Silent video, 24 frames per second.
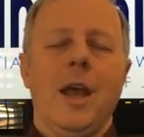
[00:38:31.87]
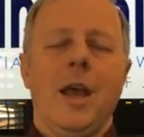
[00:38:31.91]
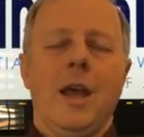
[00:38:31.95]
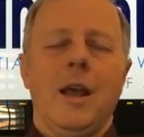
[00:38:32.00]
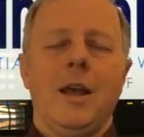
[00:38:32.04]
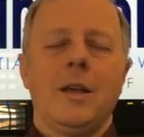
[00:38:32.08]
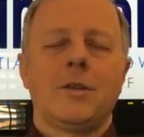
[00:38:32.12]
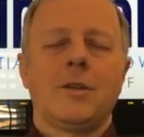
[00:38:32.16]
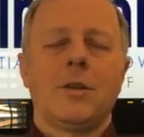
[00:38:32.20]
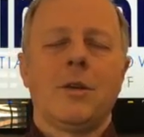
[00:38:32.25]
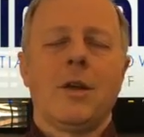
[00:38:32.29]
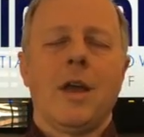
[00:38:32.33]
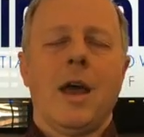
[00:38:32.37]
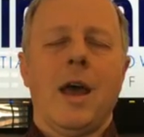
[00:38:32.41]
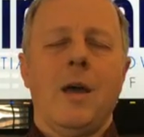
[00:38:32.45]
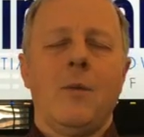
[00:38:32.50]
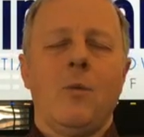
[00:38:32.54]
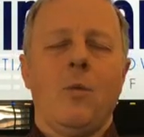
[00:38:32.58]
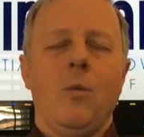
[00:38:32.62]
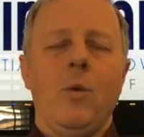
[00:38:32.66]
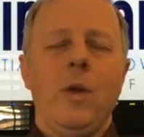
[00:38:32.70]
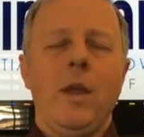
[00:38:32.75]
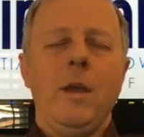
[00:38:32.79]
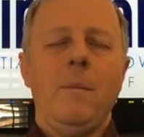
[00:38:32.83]
And so,
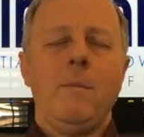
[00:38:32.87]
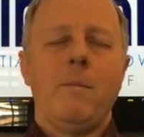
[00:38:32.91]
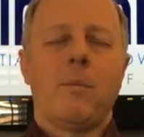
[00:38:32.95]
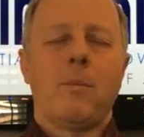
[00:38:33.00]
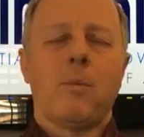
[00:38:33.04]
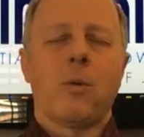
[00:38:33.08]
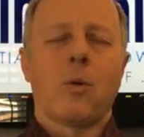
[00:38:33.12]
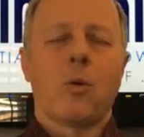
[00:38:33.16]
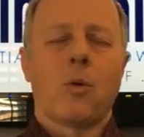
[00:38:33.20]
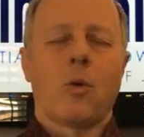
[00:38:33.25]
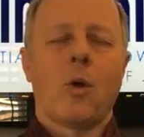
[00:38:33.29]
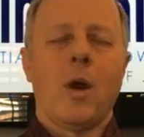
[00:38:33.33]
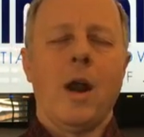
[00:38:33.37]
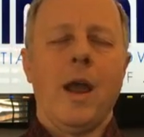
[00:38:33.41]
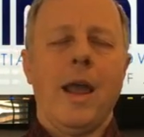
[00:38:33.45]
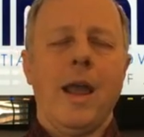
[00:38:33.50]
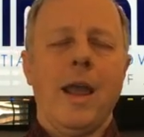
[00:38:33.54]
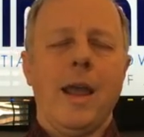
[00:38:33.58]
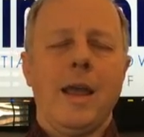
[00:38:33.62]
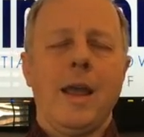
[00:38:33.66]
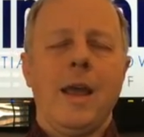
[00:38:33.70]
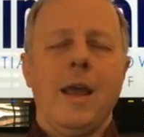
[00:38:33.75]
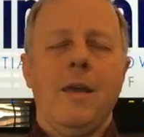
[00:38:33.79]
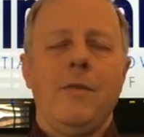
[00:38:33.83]
God, we
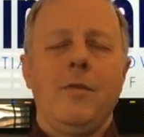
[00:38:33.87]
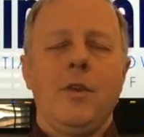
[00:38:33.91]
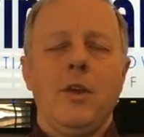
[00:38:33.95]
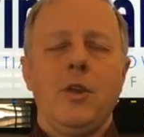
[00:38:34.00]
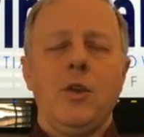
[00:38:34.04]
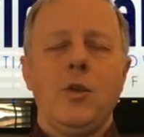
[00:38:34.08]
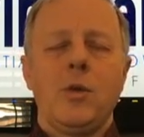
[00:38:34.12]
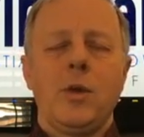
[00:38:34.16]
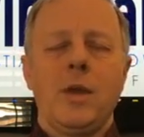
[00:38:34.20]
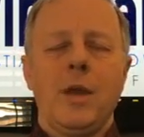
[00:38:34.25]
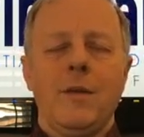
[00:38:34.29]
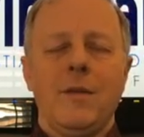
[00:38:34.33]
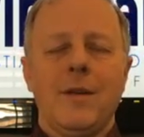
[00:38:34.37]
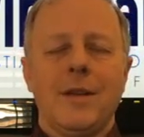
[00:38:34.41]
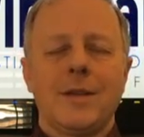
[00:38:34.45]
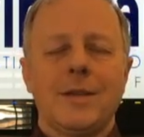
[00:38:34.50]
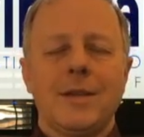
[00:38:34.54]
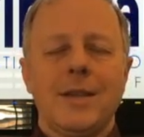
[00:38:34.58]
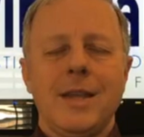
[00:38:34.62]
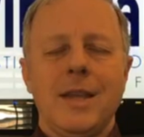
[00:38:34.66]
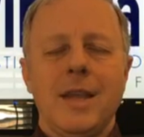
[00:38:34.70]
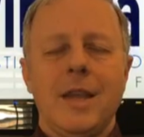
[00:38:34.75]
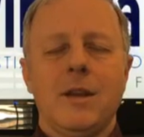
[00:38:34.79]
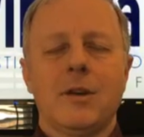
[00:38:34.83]
pray that you give us
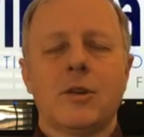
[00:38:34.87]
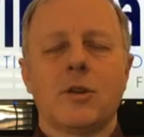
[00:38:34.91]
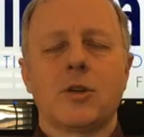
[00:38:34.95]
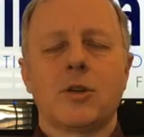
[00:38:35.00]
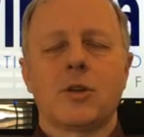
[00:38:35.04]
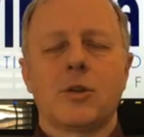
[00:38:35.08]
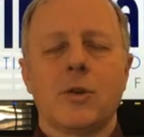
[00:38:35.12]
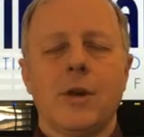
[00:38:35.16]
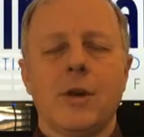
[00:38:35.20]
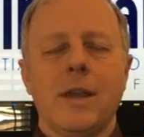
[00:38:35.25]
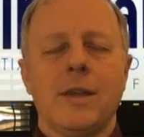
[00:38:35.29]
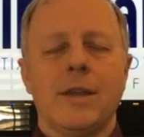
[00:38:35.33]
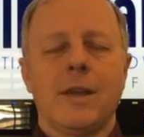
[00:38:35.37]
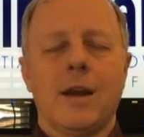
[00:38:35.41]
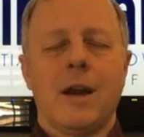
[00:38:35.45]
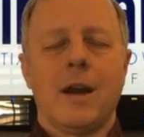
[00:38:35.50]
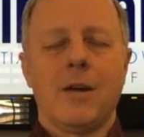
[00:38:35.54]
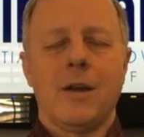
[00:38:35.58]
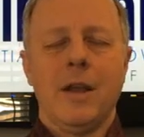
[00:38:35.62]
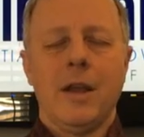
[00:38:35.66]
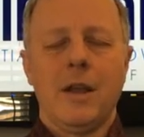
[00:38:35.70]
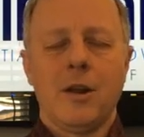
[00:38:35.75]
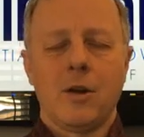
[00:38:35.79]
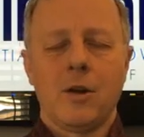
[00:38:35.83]
the inner strength in our
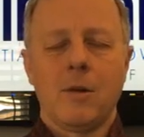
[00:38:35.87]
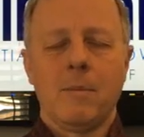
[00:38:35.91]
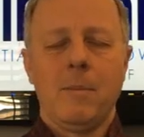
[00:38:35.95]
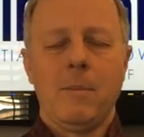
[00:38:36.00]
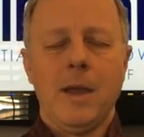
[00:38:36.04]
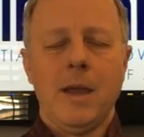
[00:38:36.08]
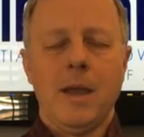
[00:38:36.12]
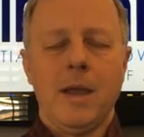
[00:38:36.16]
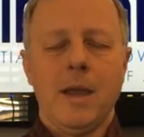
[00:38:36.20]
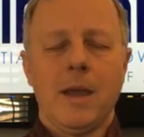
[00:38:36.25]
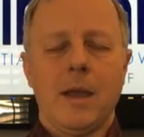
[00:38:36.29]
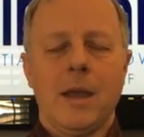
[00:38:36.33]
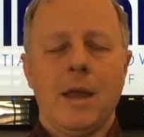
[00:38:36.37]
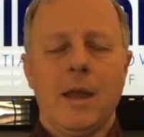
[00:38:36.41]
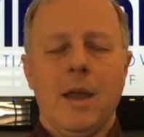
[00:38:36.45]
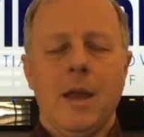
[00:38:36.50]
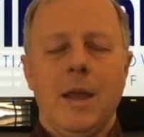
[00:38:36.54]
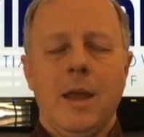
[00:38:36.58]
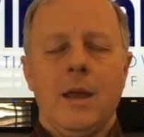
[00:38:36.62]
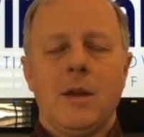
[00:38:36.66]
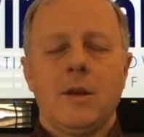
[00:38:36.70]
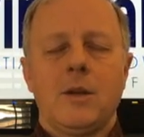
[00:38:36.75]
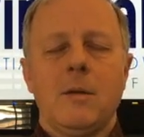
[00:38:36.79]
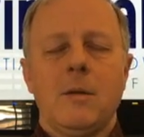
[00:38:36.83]
inner being
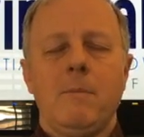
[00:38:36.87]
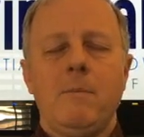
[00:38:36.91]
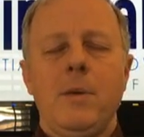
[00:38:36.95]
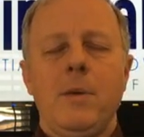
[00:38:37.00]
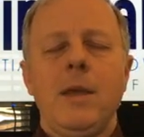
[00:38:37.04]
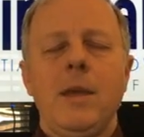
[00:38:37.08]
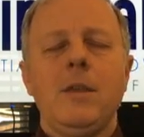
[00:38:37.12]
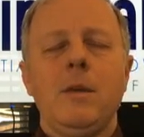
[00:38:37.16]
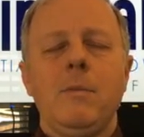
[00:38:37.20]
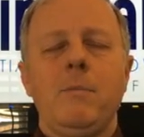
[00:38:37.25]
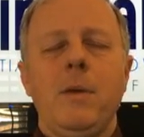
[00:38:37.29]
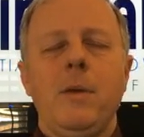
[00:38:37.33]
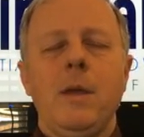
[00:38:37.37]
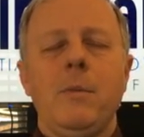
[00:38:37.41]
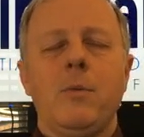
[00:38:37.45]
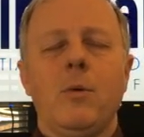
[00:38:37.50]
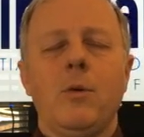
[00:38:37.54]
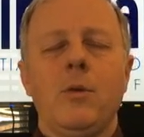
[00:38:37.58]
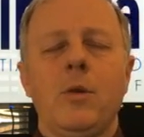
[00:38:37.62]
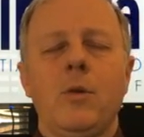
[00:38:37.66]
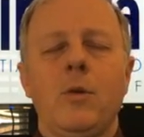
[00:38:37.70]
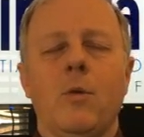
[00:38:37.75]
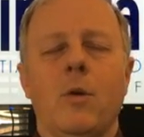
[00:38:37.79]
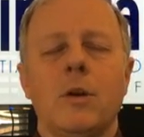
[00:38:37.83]
to be the people
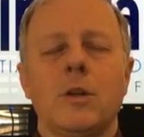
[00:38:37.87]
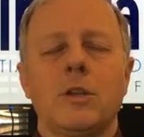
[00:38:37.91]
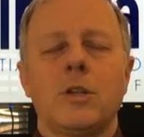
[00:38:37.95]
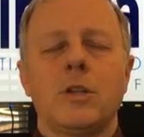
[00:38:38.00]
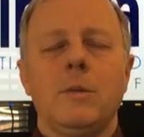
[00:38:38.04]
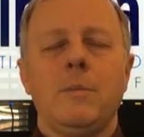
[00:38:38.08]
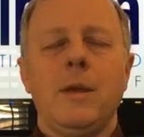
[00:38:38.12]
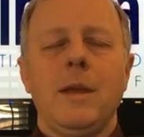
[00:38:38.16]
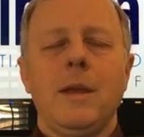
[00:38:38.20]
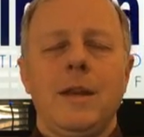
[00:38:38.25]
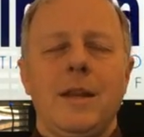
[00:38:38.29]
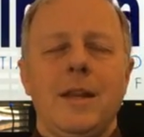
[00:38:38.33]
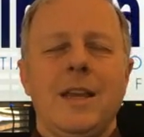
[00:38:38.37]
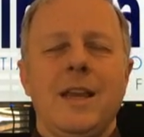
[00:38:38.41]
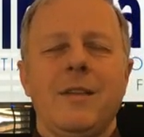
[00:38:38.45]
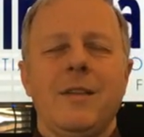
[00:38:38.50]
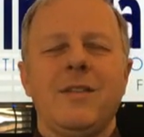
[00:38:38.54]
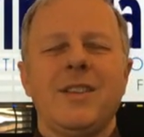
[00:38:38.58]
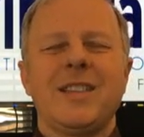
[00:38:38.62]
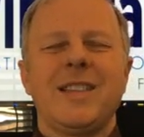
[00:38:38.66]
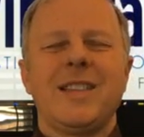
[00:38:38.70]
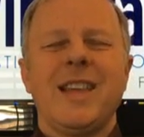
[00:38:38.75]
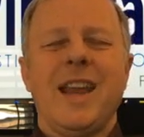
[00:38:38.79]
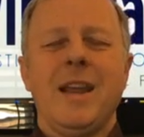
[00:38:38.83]
you want us to be, to give
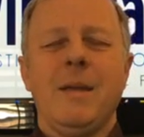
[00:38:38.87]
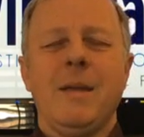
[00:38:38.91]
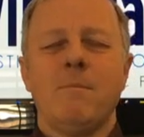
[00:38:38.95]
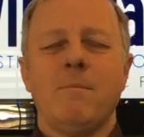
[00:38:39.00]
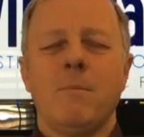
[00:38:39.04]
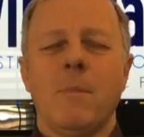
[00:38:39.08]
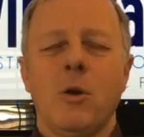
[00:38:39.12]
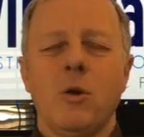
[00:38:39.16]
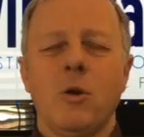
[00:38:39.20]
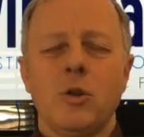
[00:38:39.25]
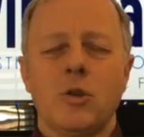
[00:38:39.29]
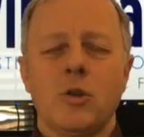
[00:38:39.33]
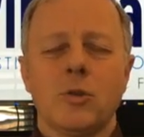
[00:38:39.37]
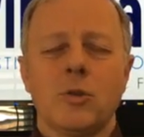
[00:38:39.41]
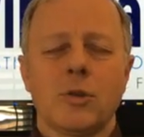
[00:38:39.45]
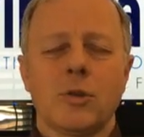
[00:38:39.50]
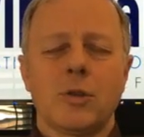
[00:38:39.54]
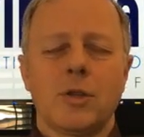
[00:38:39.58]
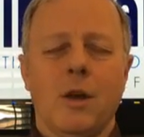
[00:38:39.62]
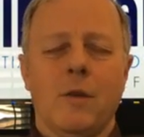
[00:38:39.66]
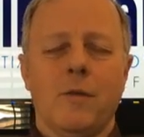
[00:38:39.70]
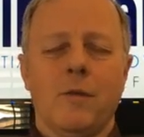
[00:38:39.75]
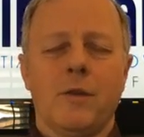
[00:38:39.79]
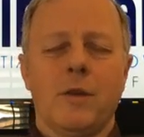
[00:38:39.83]
us that emotional
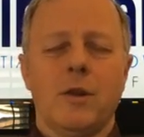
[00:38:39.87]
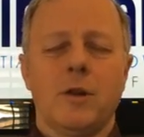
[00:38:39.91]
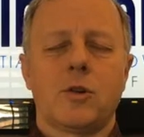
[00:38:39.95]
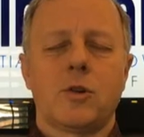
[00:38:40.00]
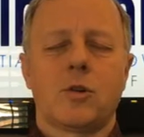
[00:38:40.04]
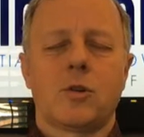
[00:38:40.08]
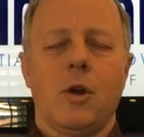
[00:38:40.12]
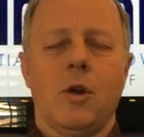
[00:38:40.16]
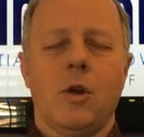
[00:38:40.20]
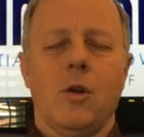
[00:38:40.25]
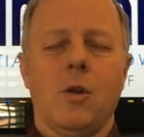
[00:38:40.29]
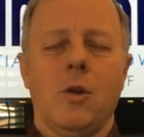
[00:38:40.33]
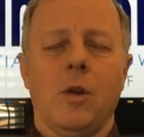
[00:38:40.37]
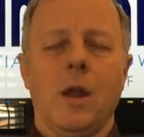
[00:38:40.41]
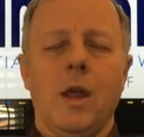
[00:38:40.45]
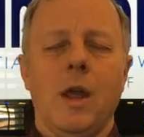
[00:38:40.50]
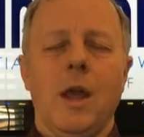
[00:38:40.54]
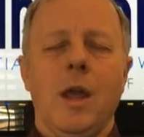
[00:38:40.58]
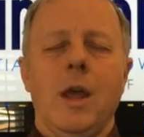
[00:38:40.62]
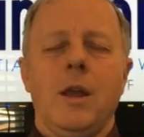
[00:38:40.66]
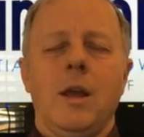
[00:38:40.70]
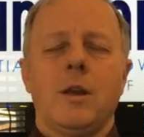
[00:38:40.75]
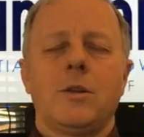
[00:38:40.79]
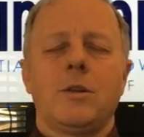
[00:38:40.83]
self-control,
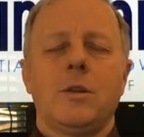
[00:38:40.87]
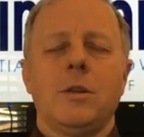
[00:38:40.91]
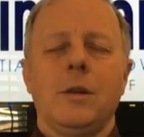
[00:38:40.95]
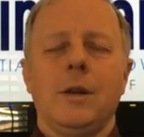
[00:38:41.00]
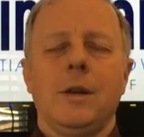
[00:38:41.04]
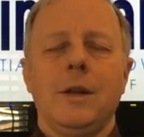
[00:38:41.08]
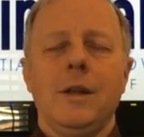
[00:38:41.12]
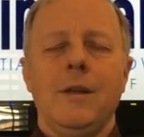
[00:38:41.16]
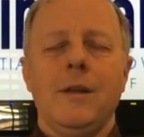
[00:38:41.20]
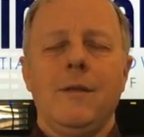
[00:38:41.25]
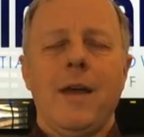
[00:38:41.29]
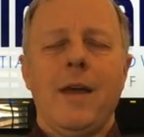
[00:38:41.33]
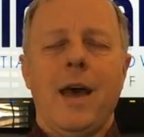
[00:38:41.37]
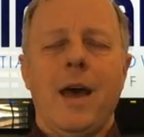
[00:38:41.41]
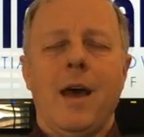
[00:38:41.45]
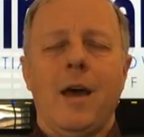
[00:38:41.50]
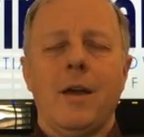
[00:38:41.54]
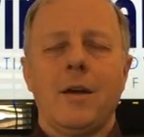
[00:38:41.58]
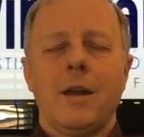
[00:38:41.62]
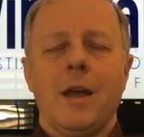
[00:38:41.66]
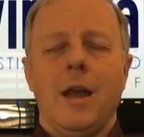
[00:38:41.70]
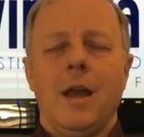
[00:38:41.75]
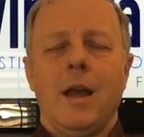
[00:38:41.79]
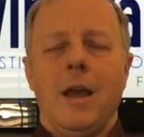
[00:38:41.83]
to live
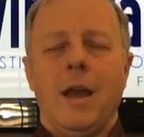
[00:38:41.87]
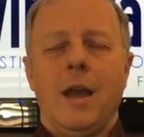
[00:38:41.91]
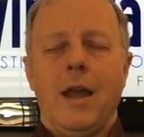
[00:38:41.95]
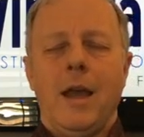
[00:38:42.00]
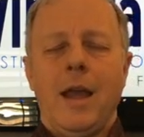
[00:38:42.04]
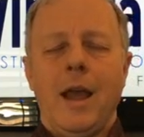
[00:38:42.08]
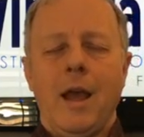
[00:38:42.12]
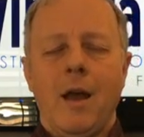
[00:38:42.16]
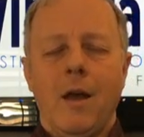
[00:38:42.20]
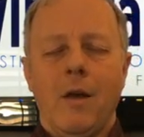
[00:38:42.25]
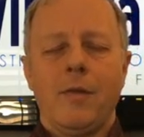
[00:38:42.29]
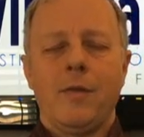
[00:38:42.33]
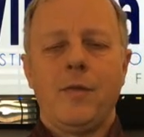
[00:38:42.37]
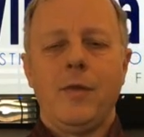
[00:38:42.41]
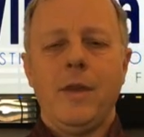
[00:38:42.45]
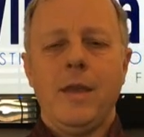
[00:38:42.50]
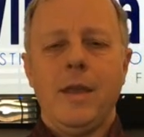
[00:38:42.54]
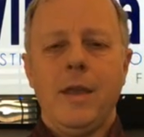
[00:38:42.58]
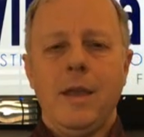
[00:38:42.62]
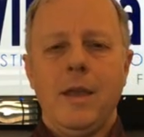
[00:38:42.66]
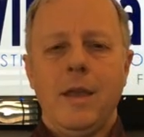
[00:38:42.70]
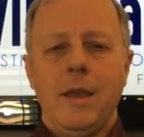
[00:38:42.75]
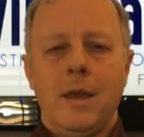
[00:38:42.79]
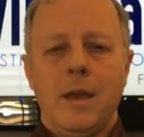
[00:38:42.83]
out
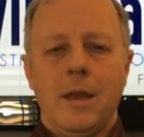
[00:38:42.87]
healthy,